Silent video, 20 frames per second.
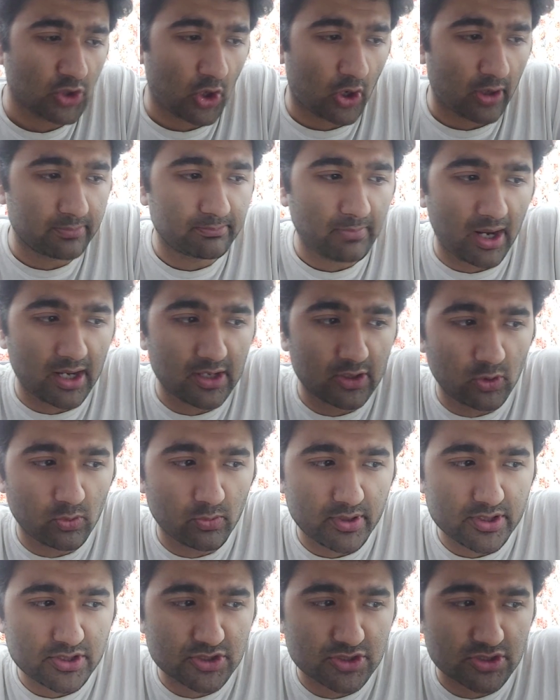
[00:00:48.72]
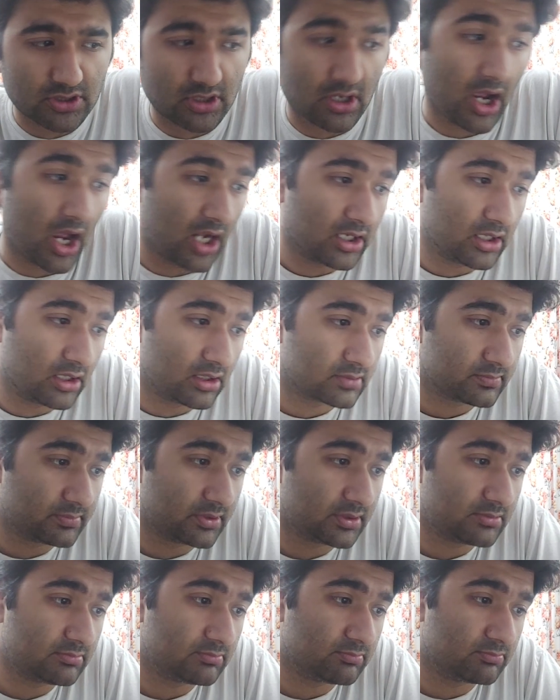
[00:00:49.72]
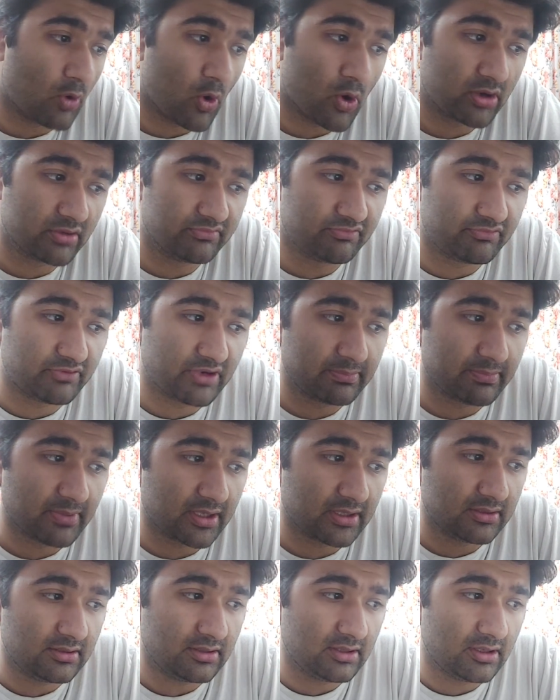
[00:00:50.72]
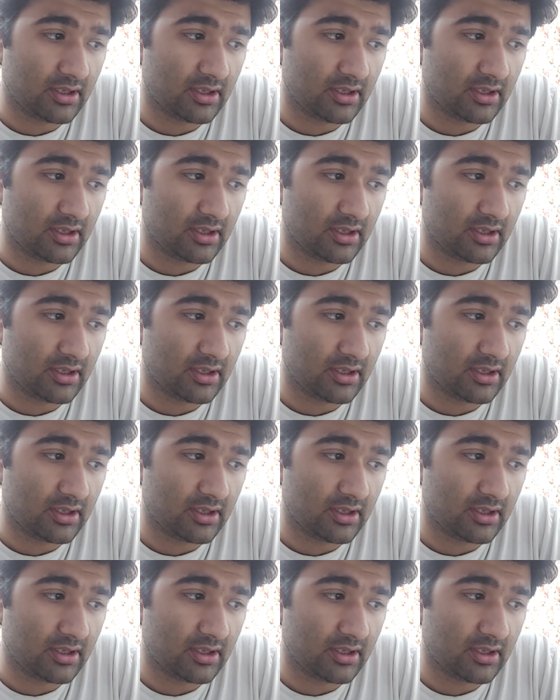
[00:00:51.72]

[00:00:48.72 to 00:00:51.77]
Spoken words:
John Malkovich, Carl Urban, Morganfreeman,